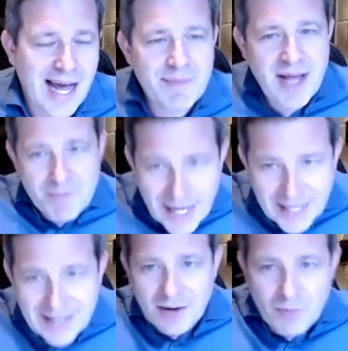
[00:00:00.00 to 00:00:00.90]
I'm not
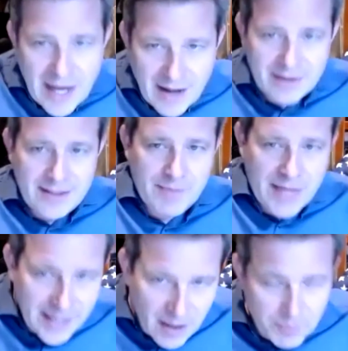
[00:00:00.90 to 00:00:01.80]
pecking around in
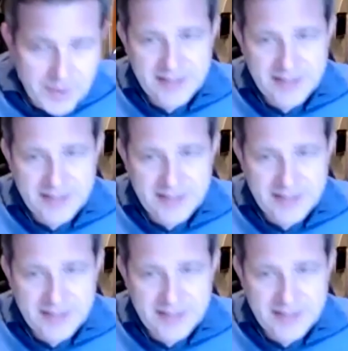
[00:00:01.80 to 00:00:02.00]
my ERP